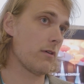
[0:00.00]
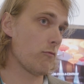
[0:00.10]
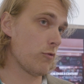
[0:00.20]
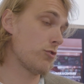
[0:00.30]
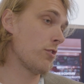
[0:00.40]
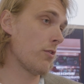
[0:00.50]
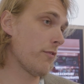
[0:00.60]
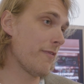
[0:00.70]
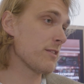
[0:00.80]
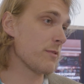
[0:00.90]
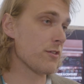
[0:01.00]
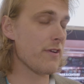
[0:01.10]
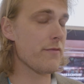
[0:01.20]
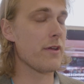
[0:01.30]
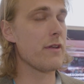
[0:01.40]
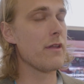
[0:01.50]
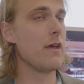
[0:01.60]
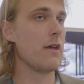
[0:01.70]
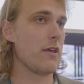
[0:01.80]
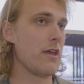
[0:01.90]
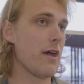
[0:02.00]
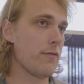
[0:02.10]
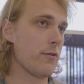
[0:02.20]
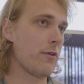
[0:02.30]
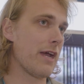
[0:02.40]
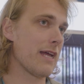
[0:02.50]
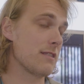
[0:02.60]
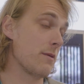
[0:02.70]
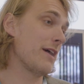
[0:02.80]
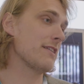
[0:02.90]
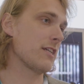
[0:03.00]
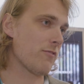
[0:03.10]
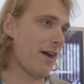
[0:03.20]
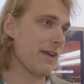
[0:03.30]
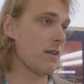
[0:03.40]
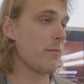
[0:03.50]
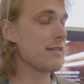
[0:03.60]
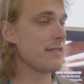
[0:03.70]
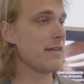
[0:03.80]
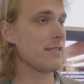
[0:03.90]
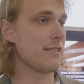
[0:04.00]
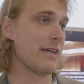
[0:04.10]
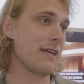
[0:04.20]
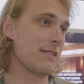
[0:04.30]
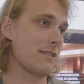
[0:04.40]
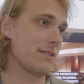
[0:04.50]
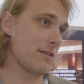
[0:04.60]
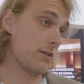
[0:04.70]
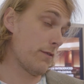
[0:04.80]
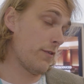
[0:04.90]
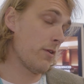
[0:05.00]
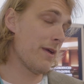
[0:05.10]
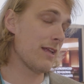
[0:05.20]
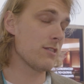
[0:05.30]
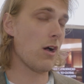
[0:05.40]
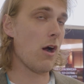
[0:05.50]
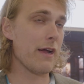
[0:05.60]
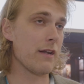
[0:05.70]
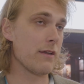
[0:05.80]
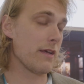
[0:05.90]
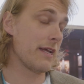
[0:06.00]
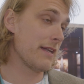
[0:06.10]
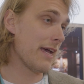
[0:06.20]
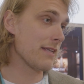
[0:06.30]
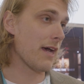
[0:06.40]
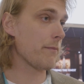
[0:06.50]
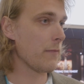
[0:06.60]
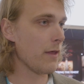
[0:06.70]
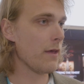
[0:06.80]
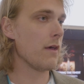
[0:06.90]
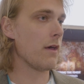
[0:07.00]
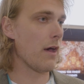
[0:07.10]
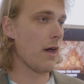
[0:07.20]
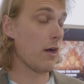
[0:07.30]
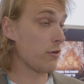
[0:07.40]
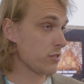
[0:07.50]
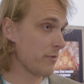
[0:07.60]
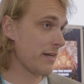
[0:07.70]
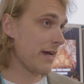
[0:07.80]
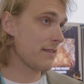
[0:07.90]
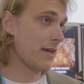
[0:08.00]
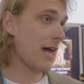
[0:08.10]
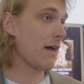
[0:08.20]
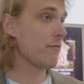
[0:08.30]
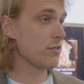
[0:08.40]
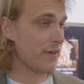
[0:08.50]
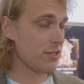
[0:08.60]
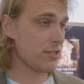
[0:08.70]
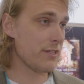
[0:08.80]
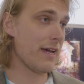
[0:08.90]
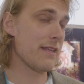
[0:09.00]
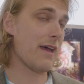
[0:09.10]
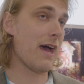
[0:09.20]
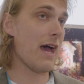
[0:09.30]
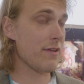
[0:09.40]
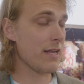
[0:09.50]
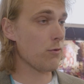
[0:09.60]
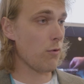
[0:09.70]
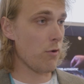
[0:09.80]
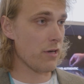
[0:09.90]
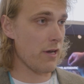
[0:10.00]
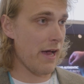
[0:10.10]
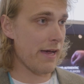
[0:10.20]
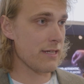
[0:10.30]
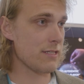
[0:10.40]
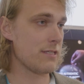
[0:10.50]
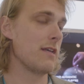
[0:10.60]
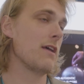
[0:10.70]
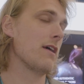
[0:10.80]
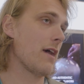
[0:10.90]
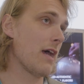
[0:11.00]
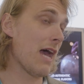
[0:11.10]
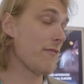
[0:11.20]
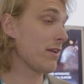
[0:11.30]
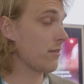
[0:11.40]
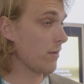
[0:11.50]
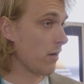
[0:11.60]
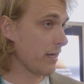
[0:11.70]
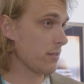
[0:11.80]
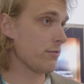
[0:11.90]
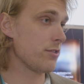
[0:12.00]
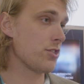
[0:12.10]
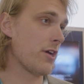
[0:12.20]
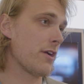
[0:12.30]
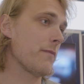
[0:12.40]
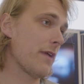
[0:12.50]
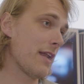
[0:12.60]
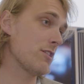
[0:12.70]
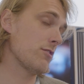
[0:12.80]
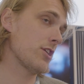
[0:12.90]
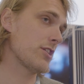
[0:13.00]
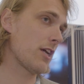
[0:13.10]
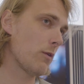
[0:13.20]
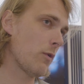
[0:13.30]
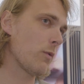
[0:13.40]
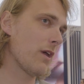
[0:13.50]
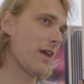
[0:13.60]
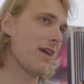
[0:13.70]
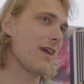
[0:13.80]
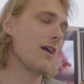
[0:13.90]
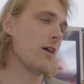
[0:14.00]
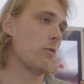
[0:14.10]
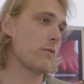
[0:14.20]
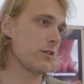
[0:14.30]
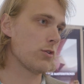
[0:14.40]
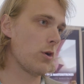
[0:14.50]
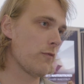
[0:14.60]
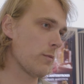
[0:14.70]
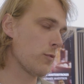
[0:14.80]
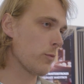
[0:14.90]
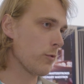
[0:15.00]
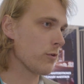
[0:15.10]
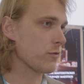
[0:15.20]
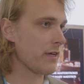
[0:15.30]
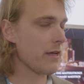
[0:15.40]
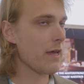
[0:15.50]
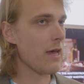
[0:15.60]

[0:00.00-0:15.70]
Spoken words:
return of investment driven, you have to get the basics right. And the basics is, the fundamentals are in data. Customer data, reservation data, having that organized, having that talking to each other, and that's also exactly what we solve at Bookboost. We